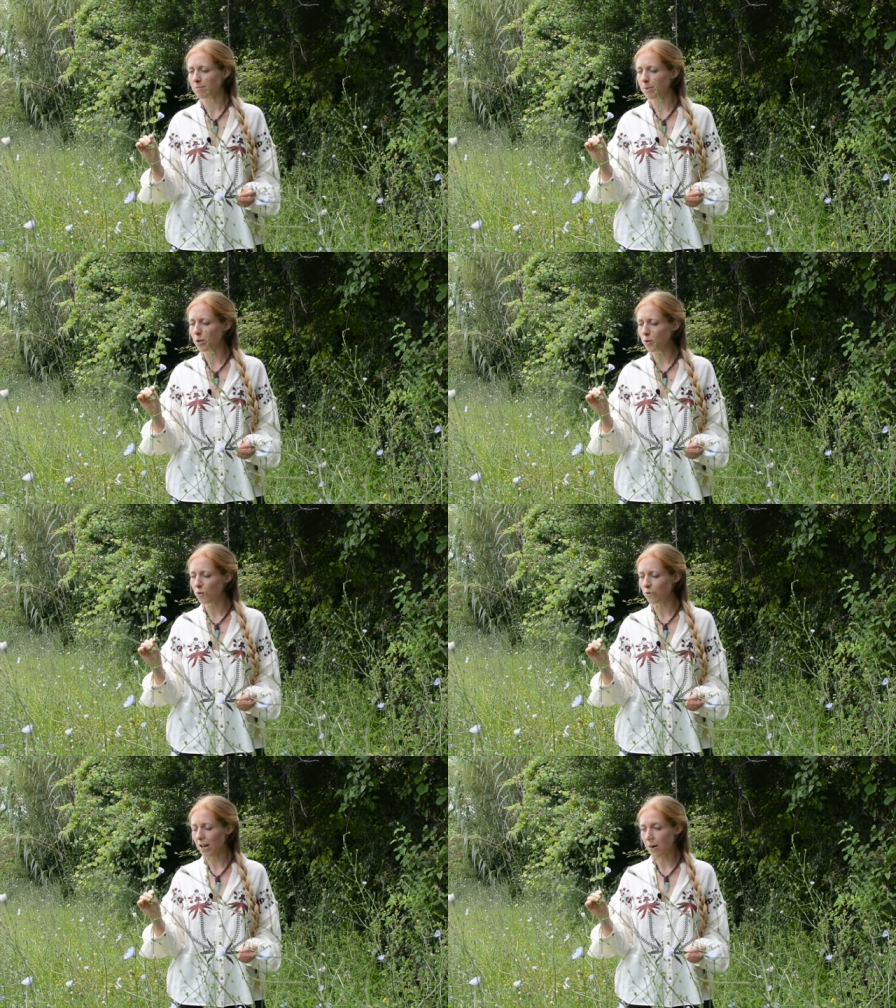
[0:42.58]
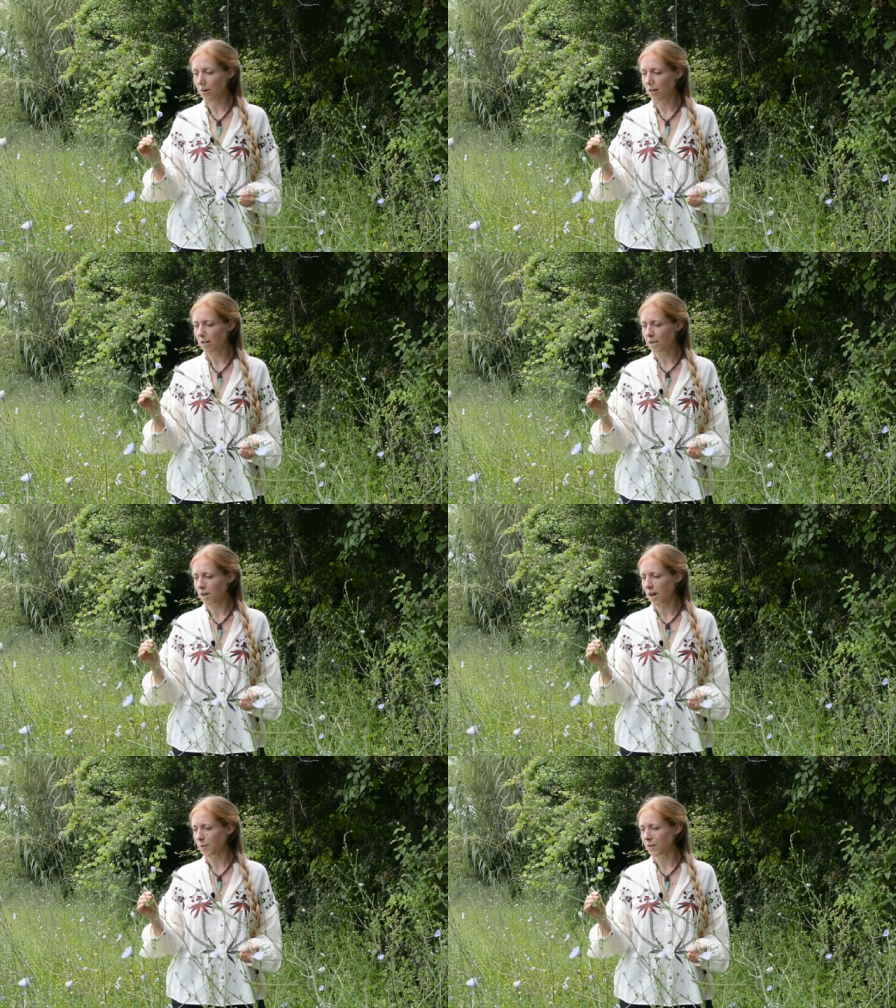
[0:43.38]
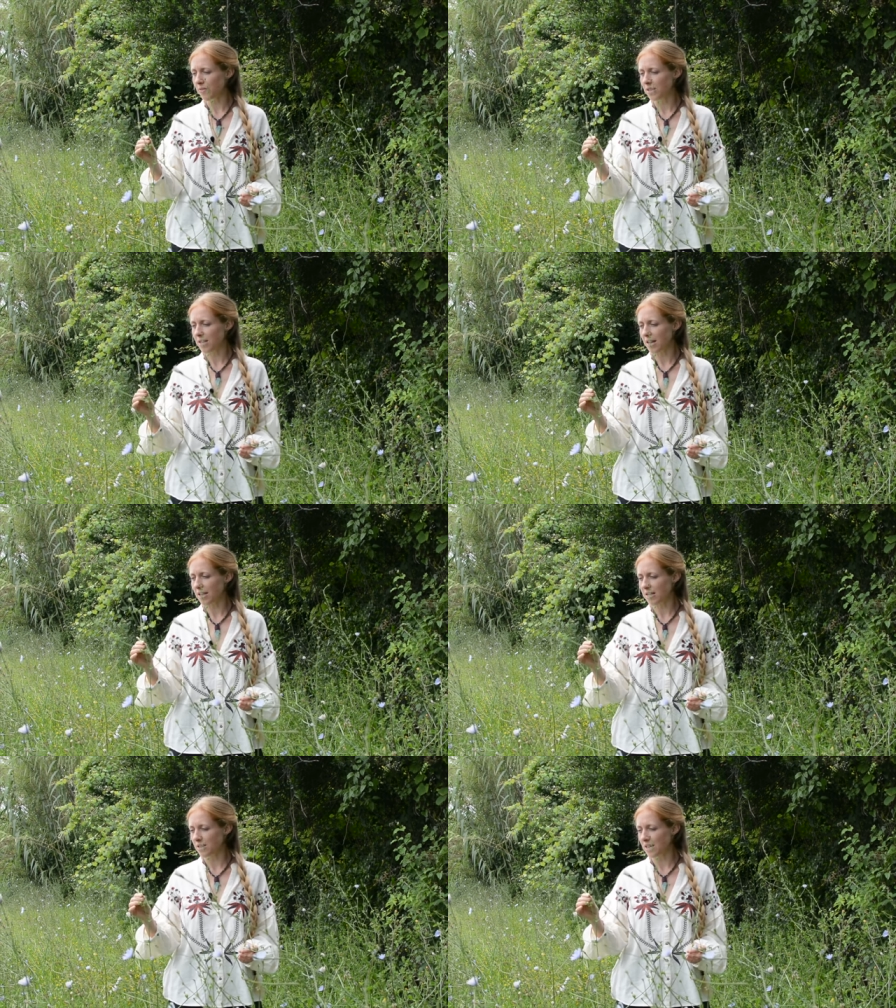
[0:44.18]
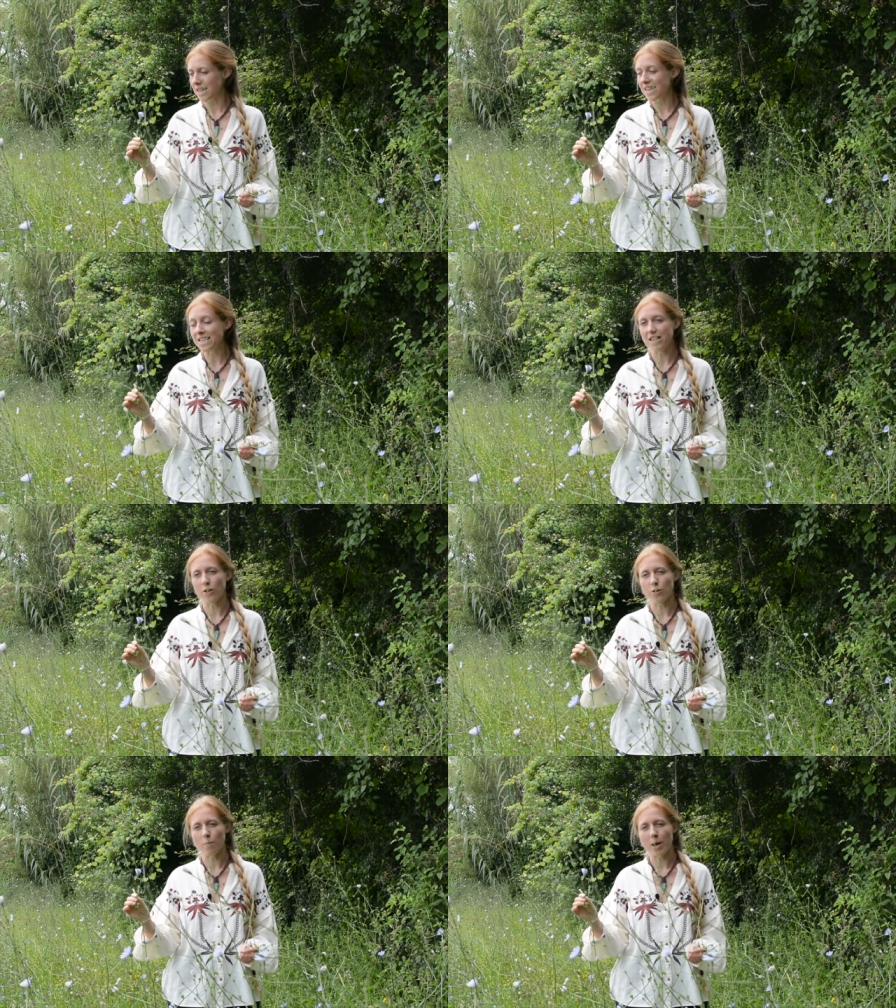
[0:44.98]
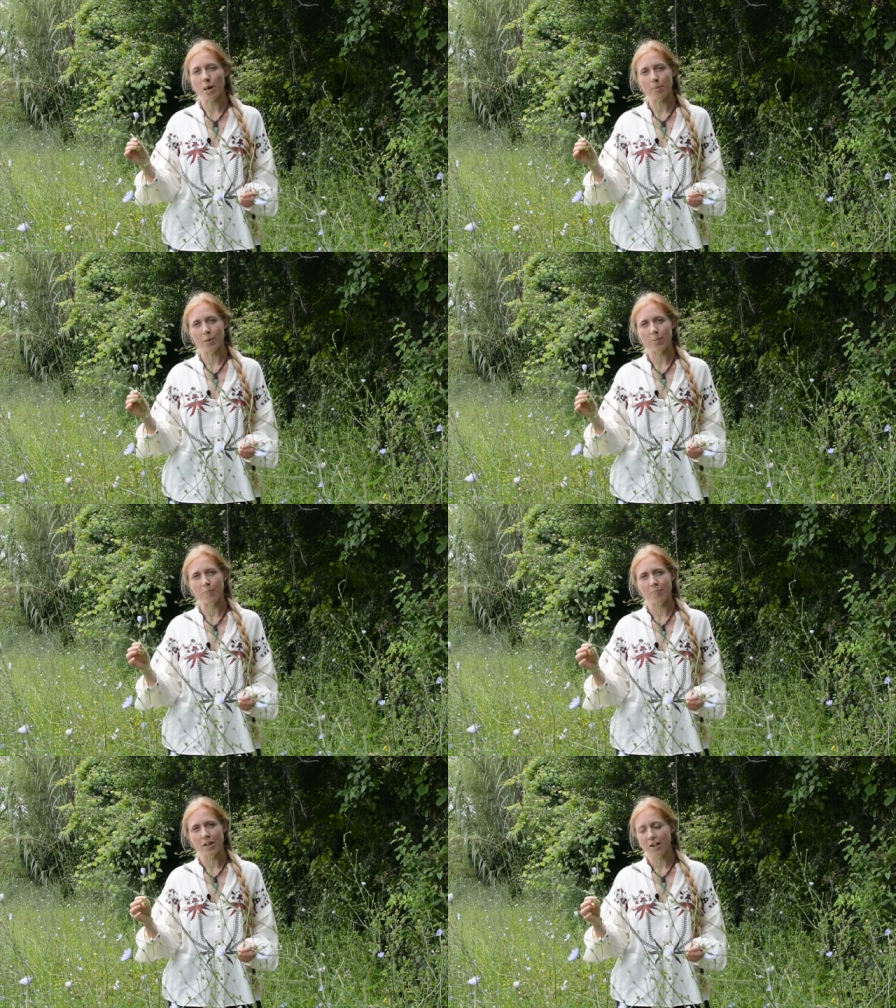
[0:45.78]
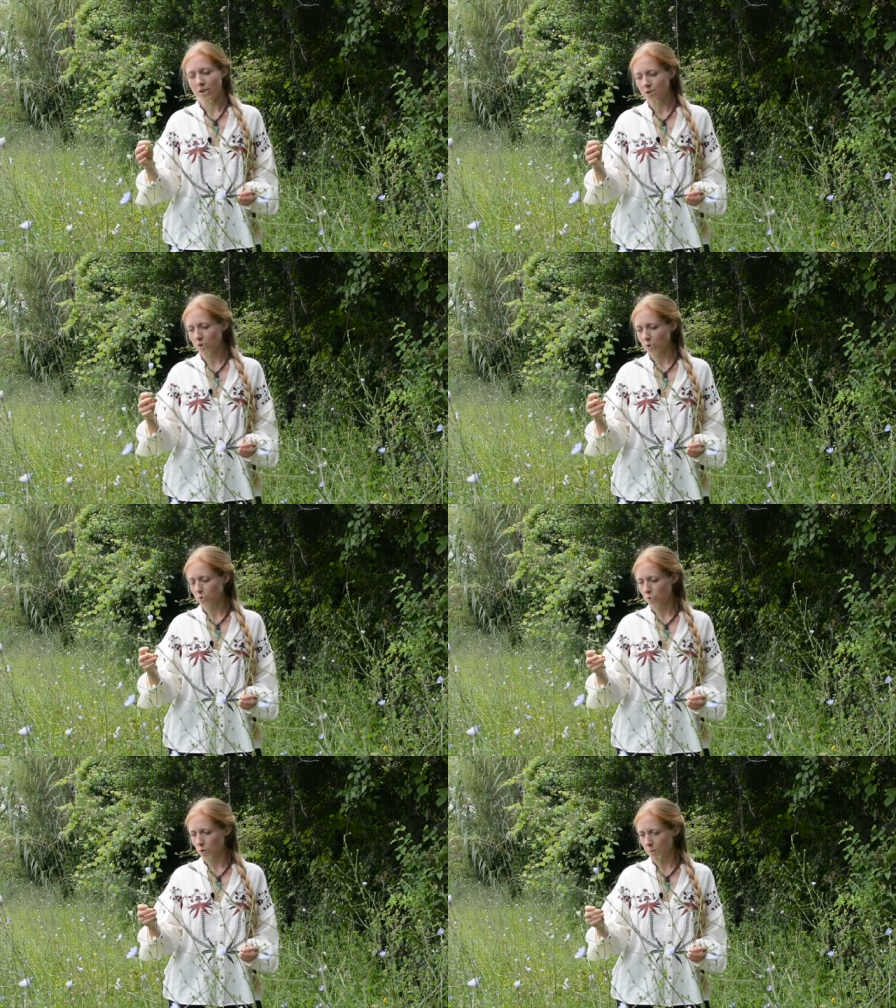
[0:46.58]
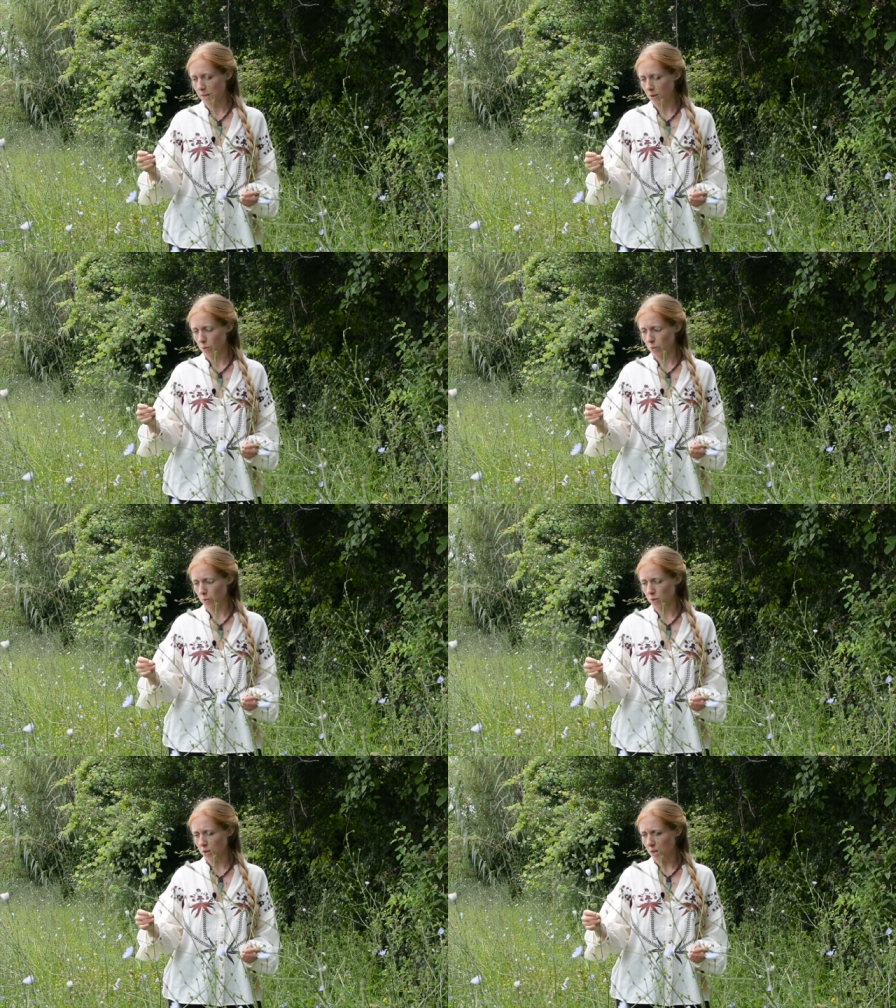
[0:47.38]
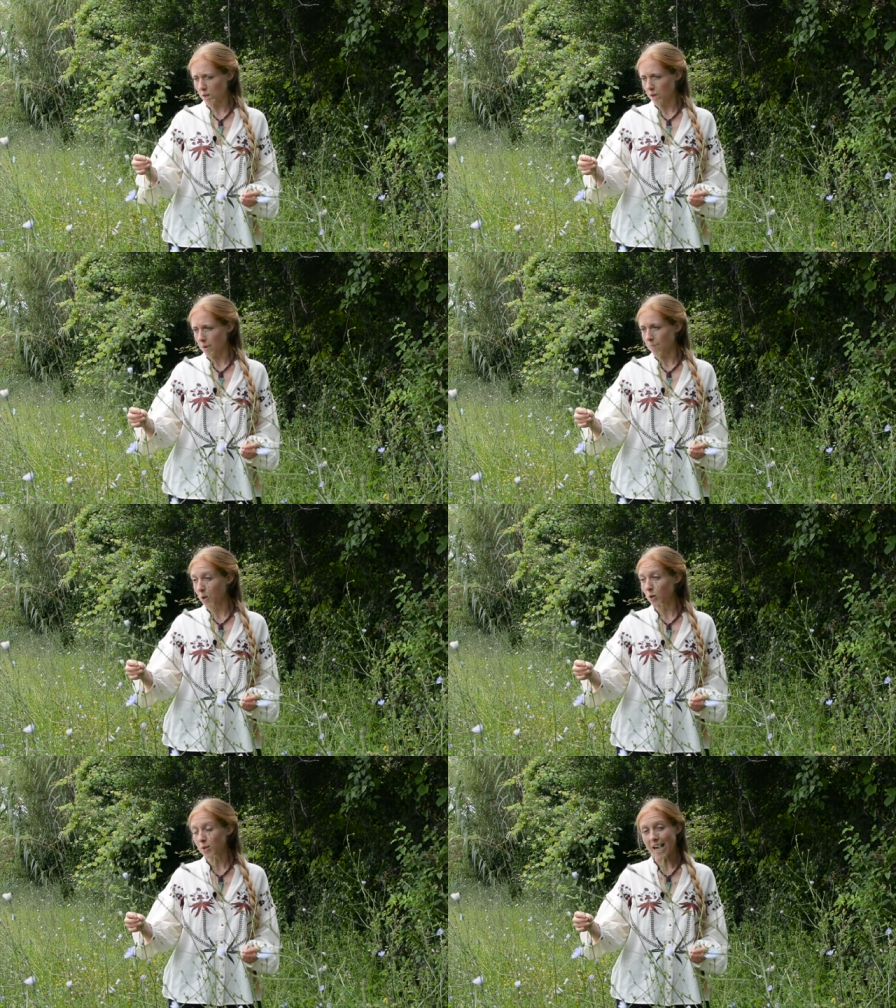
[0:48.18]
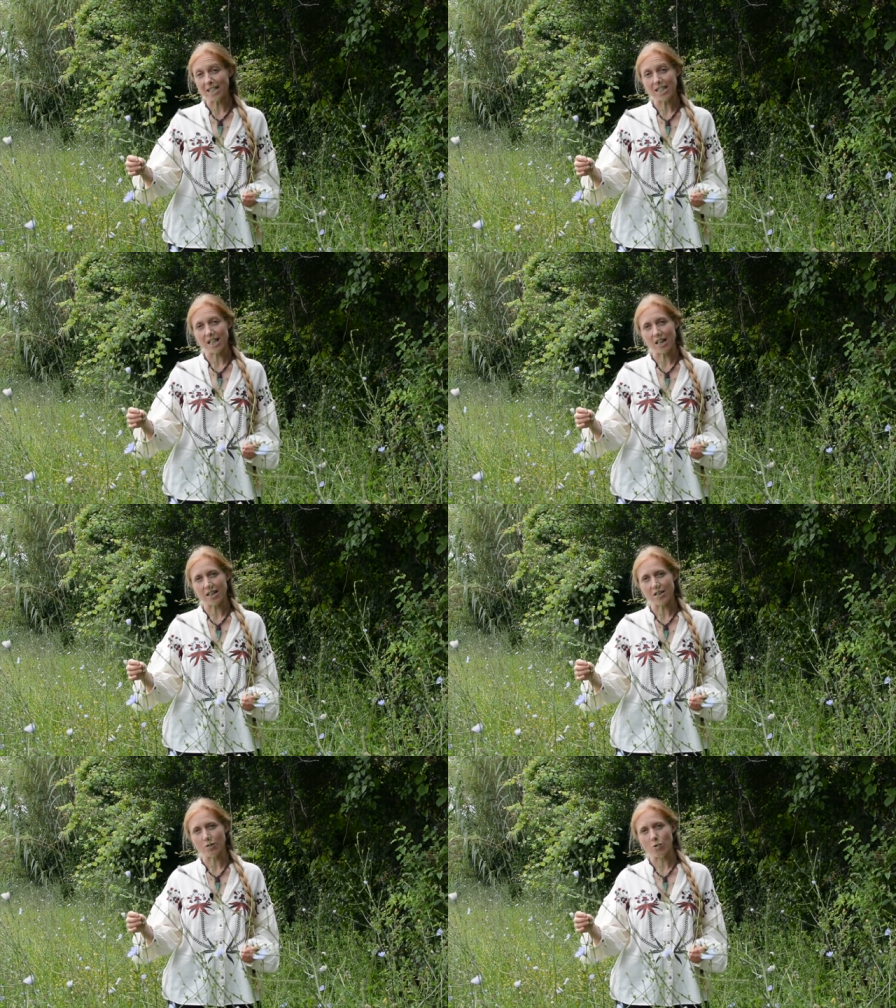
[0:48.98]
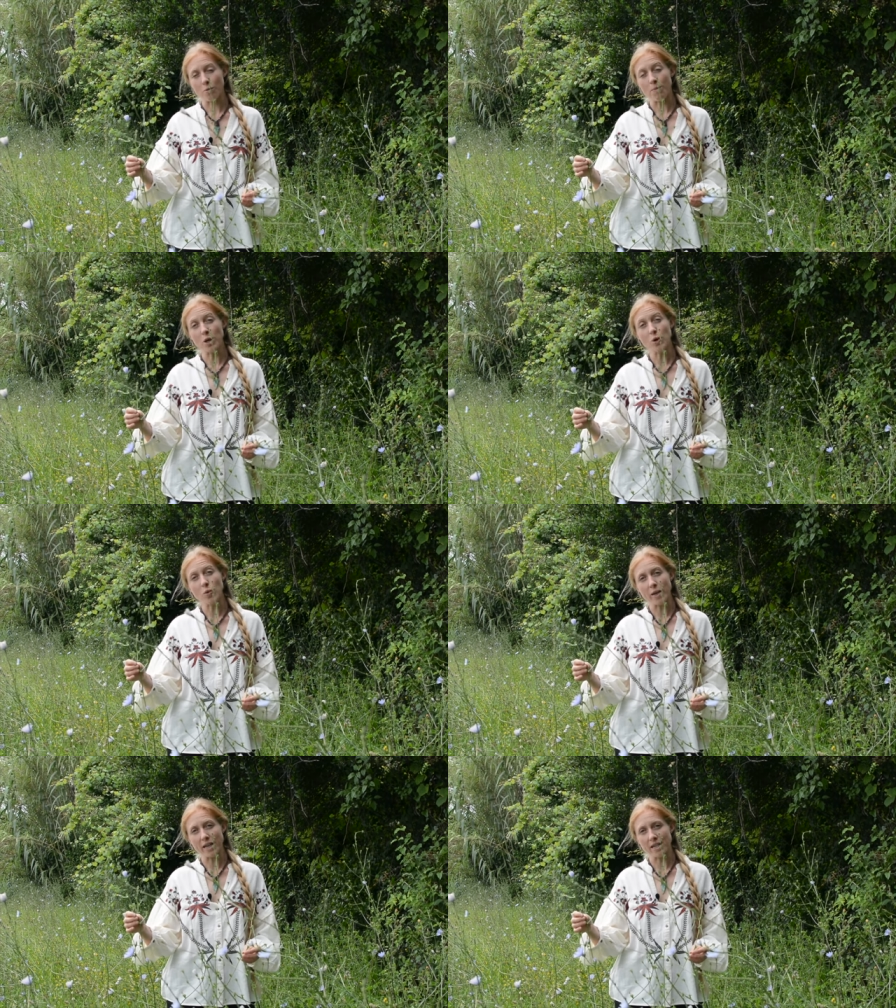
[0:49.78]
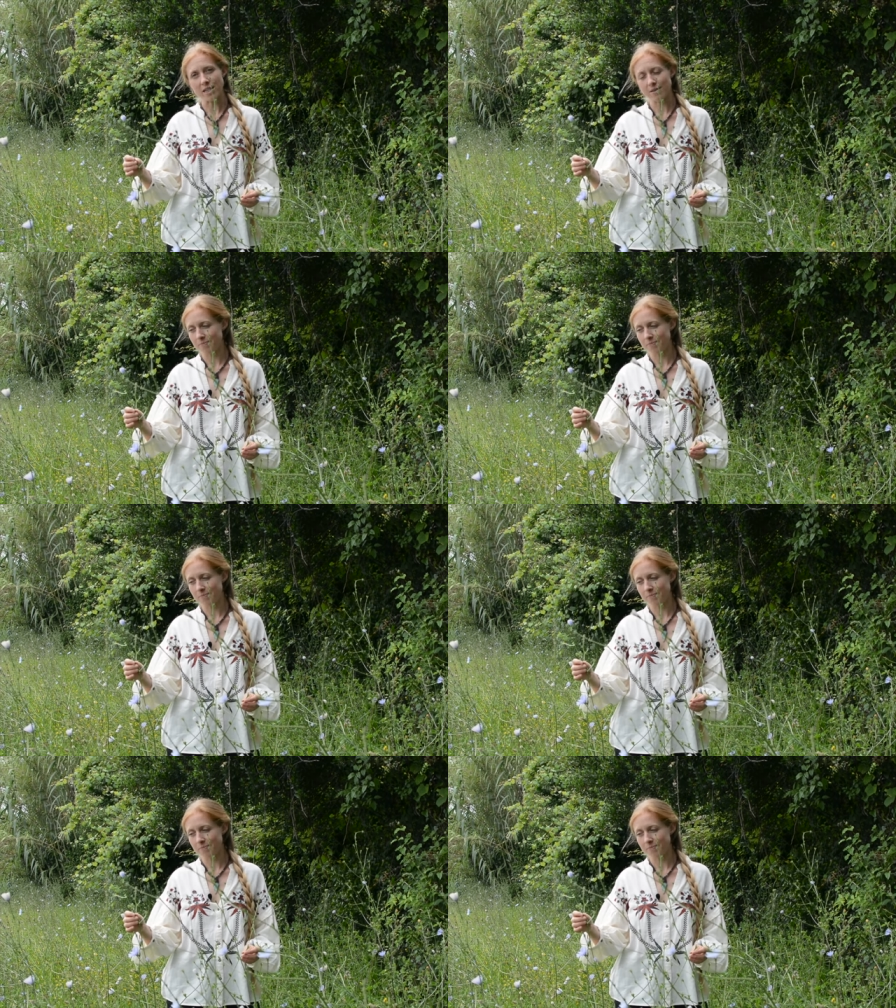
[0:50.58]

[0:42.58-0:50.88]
blue flower. I would even say it's an indigo or purple. So it's also been called blue dandelion or blue weed